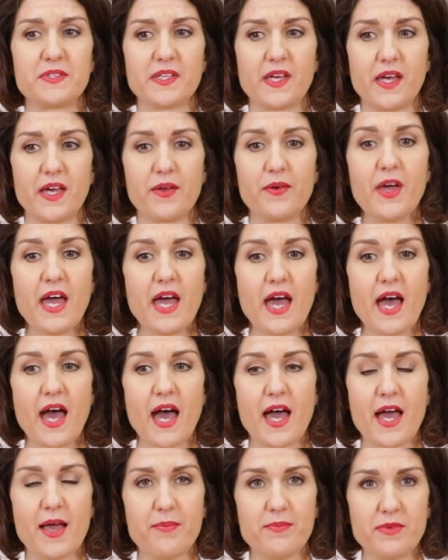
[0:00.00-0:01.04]
So
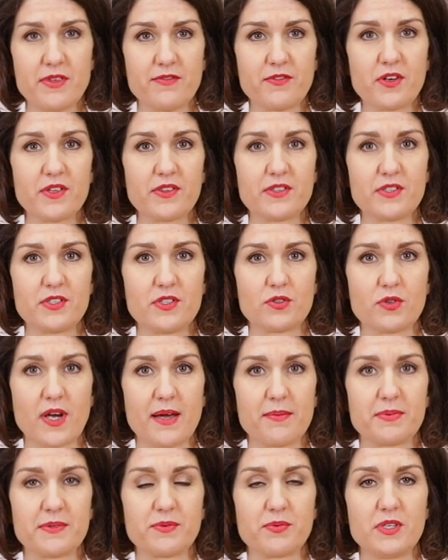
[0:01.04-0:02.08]
you've got the
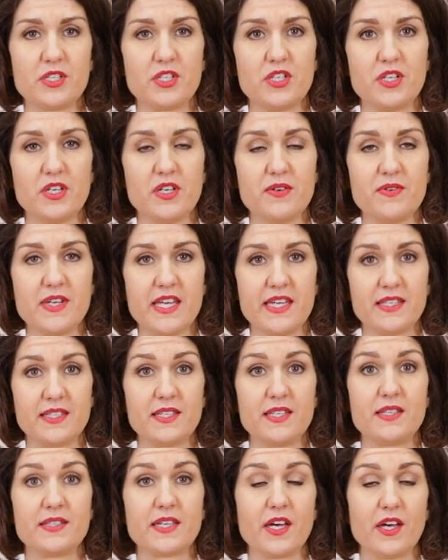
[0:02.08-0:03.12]
straps which you need
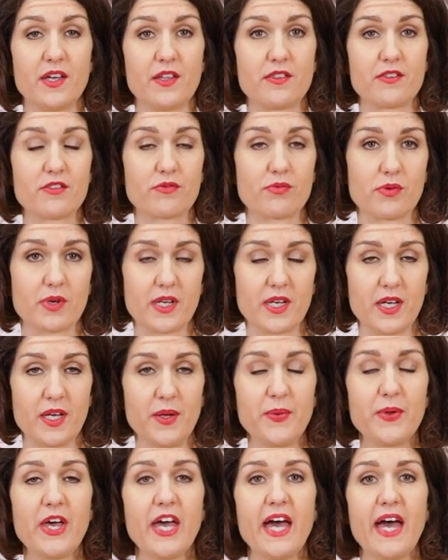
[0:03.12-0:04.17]
to turn
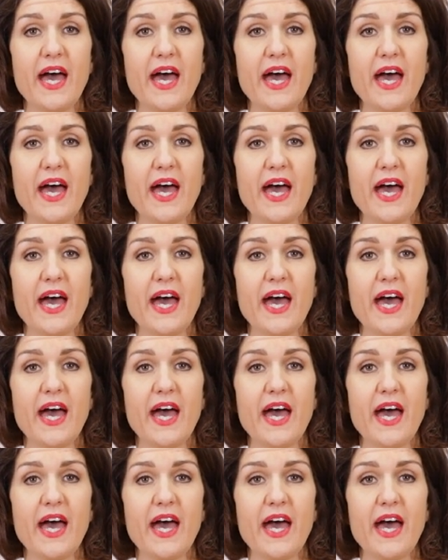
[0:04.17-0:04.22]
through.